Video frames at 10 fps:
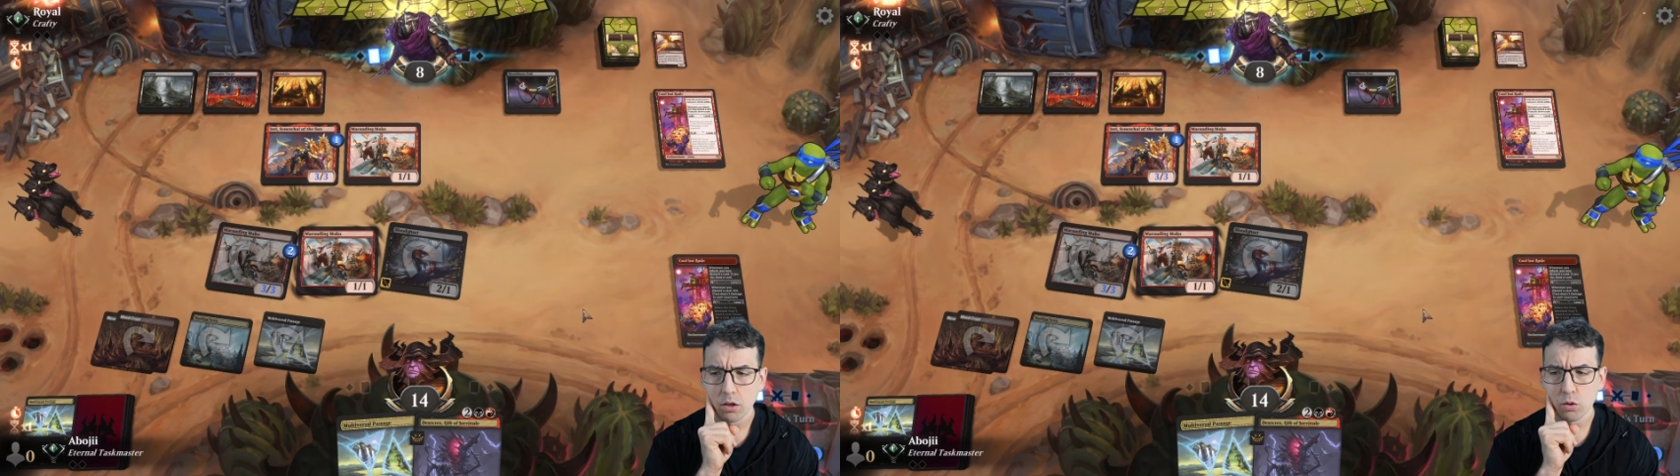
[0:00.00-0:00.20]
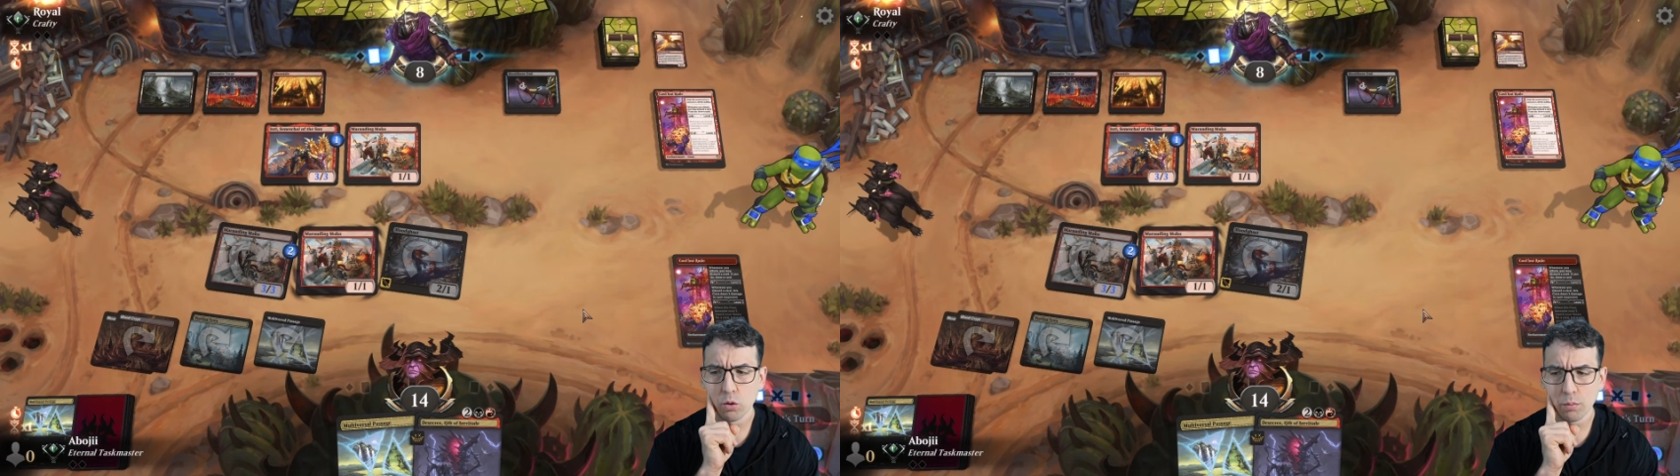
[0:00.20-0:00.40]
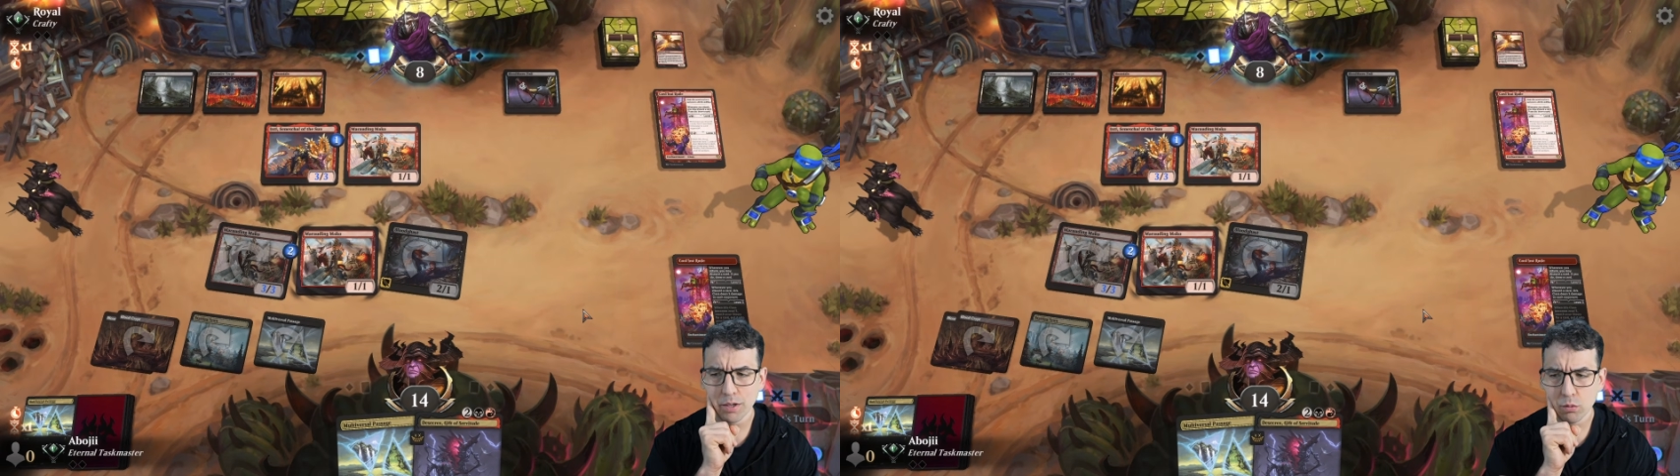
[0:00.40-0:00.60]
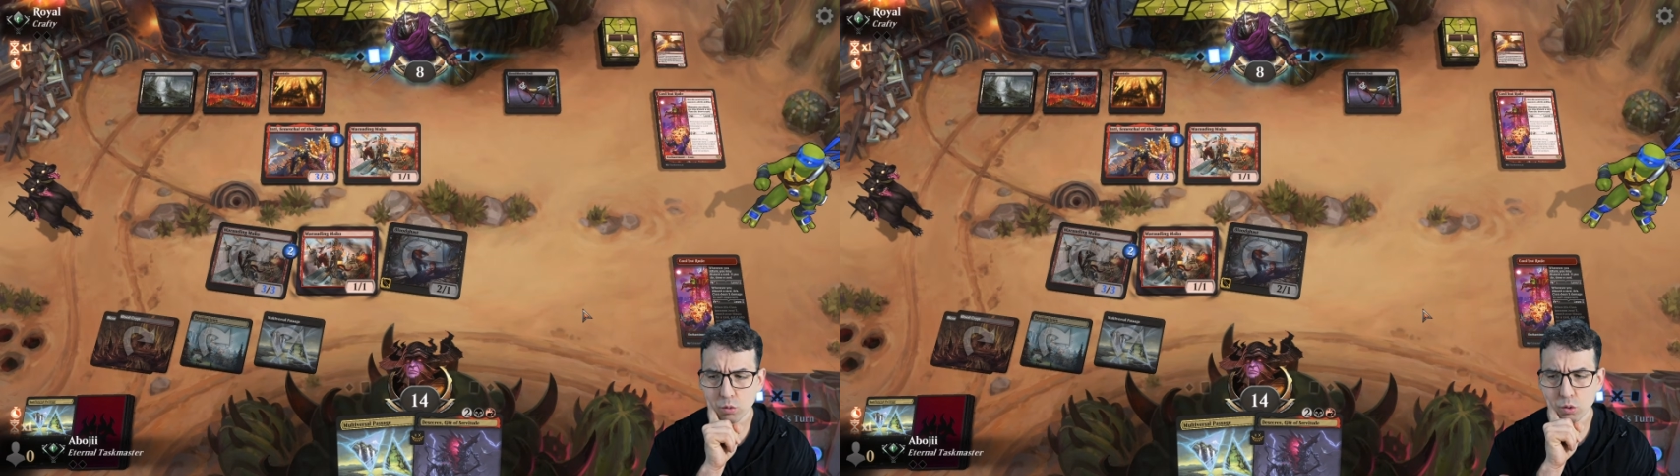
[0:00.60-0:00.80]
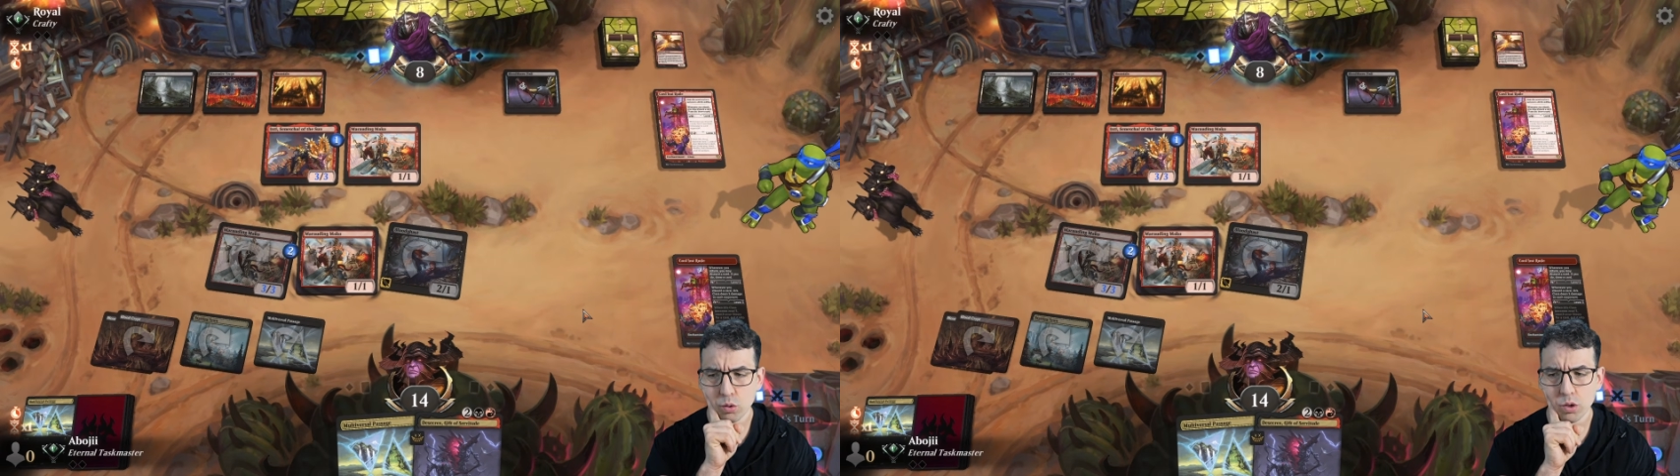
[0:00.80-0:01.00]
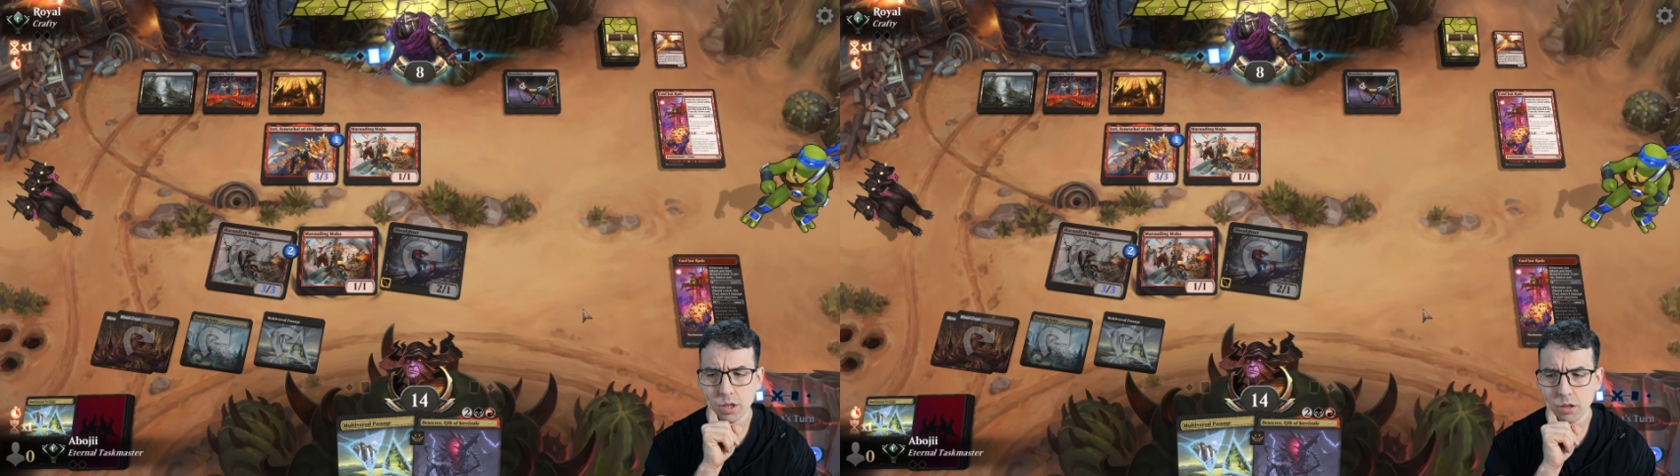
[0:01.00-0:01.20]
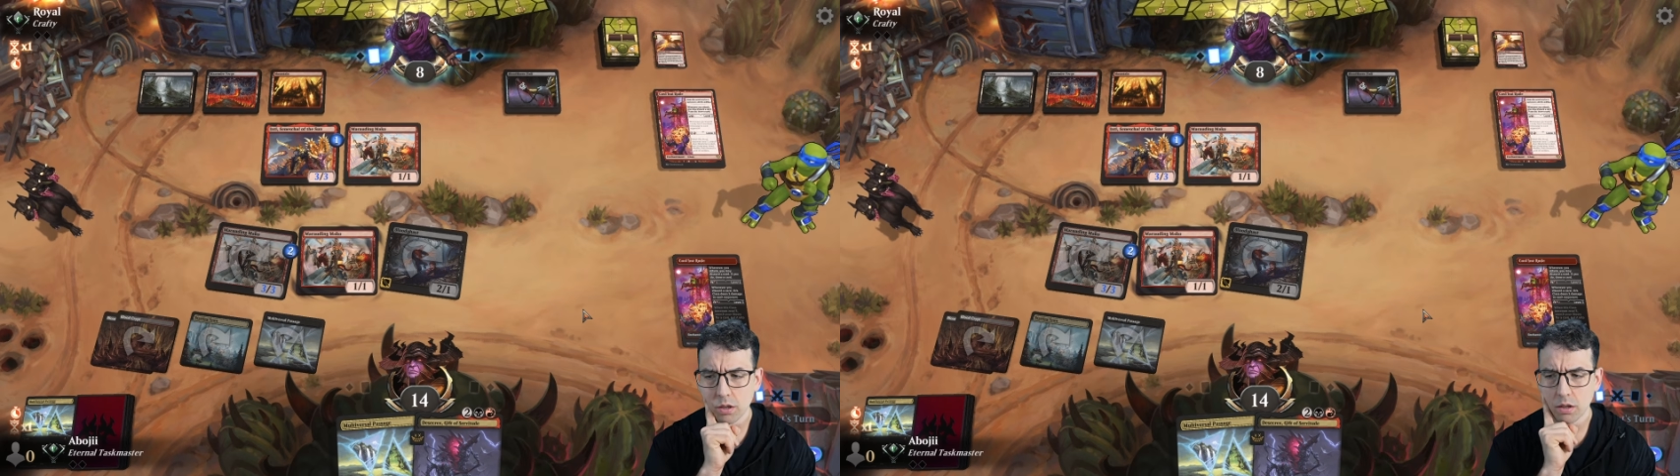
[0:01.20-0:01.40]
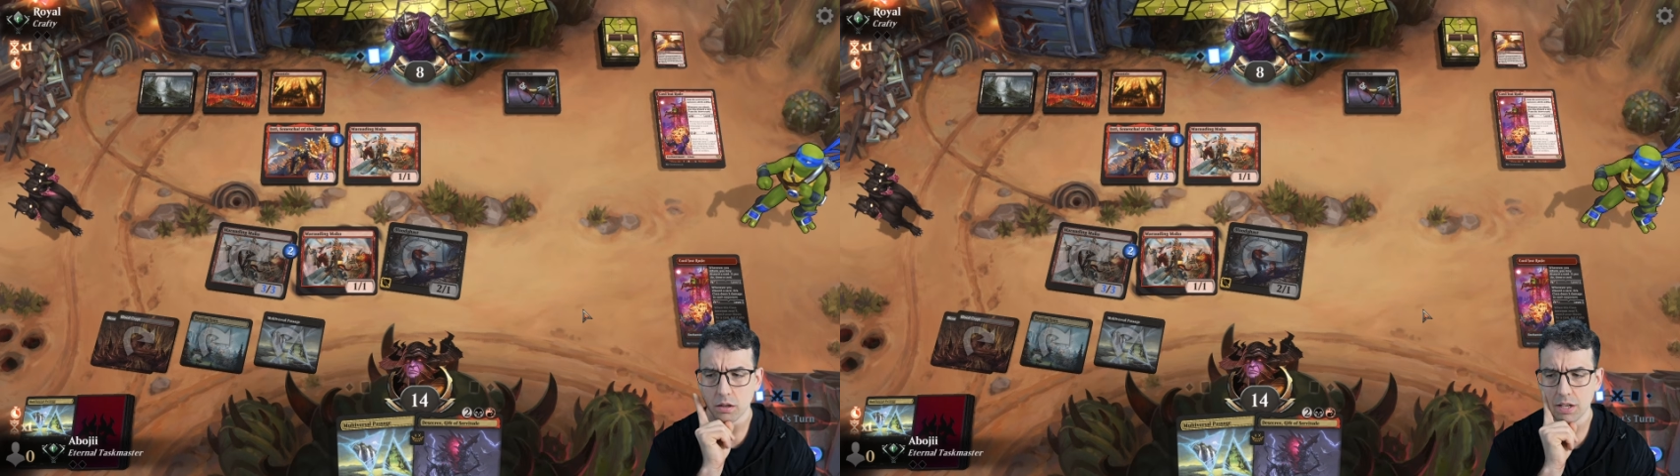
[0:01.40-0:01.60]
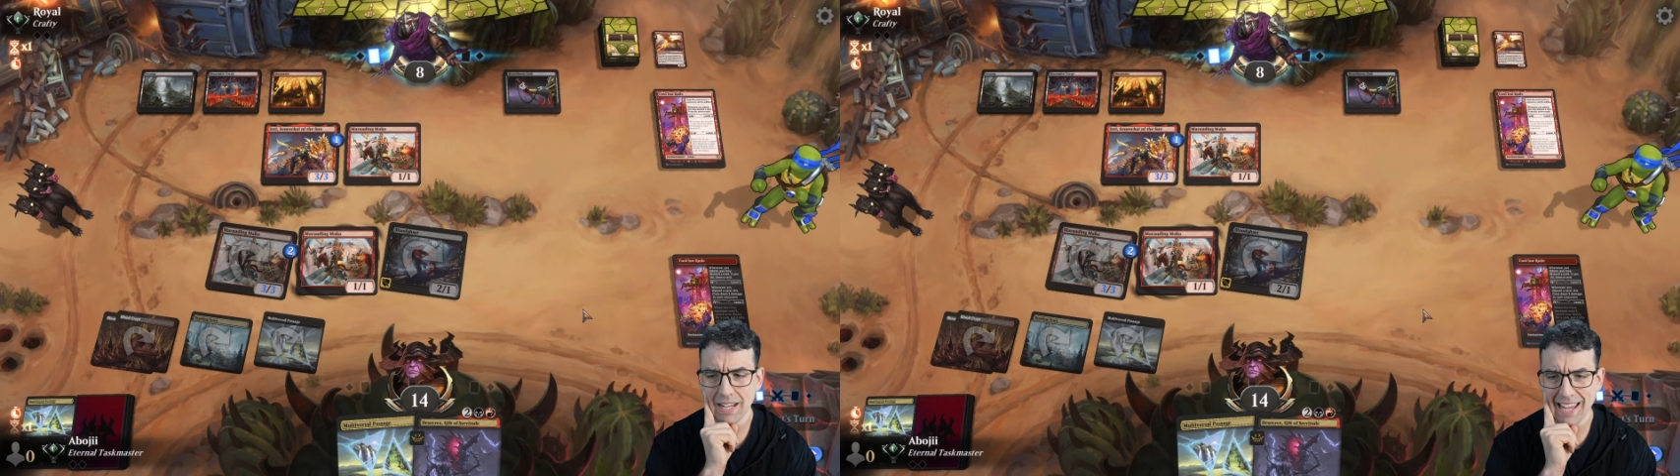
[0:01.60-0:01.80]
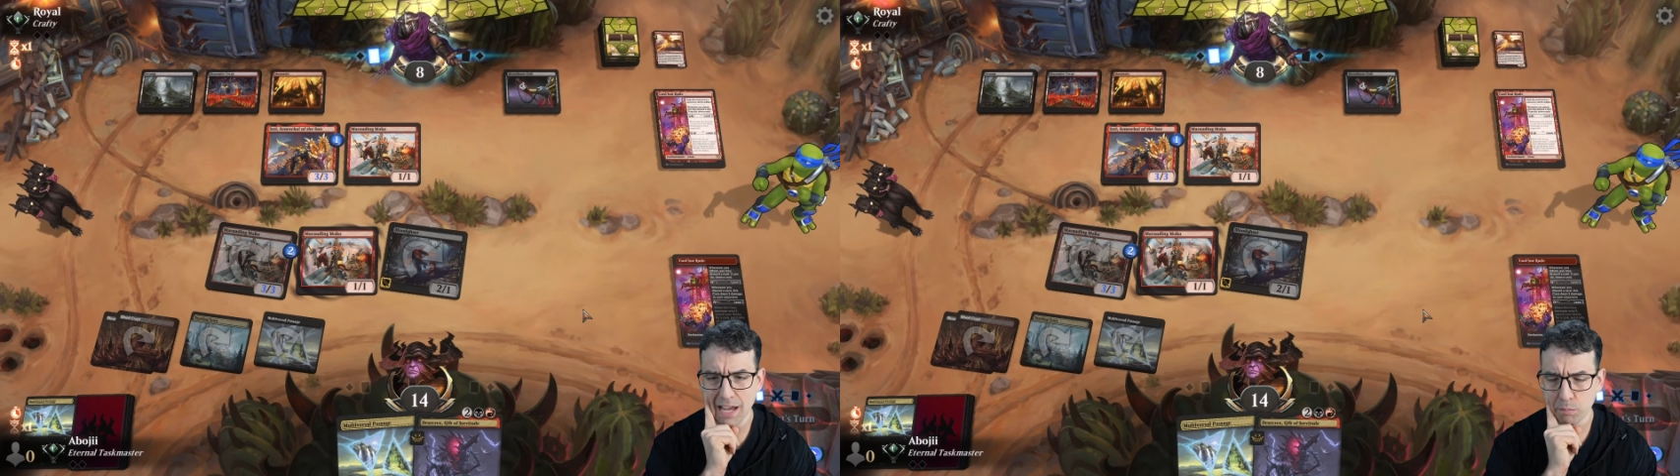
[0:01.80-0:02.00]
Cool But Rude
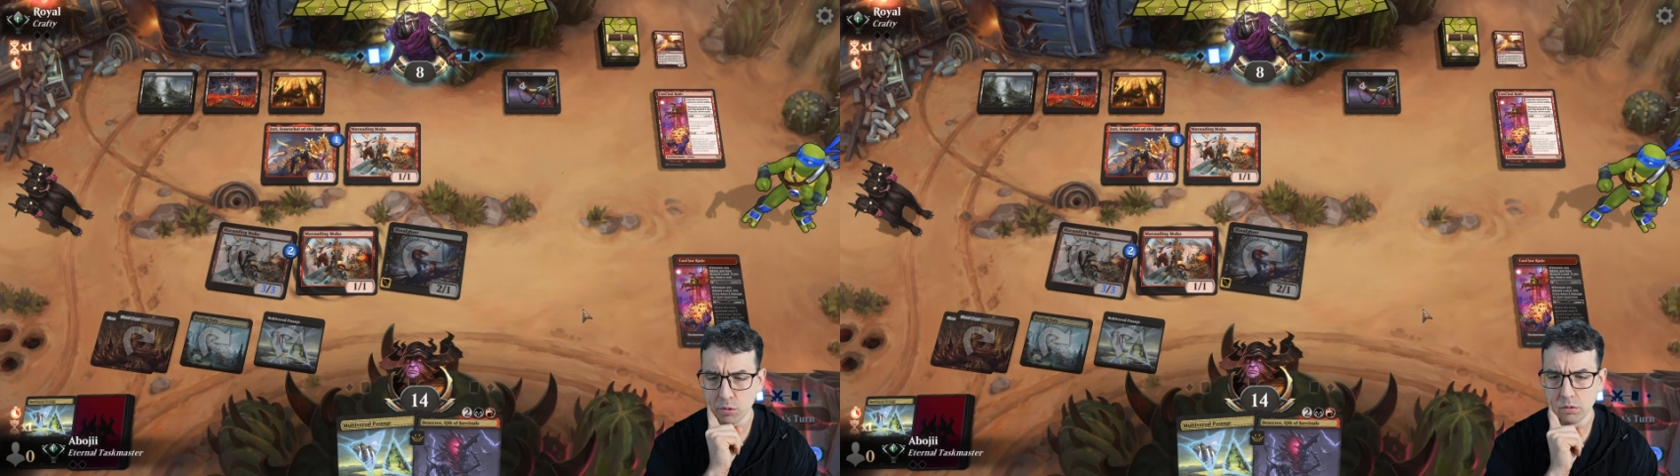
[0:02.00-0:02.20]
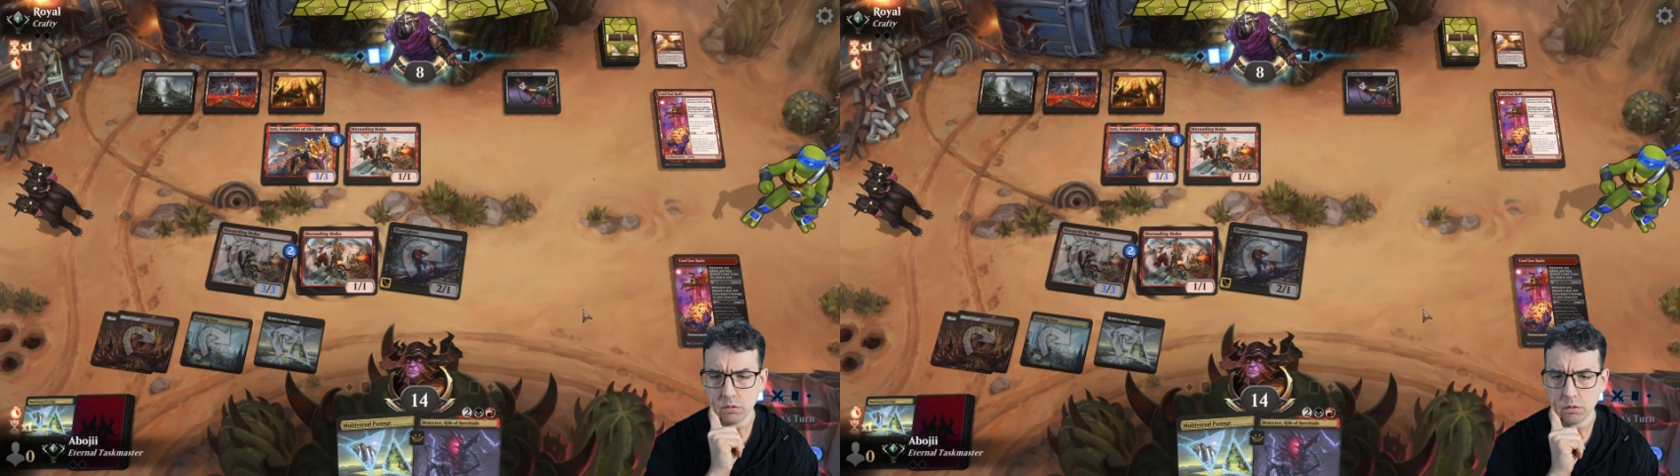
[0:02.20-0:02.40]
gamble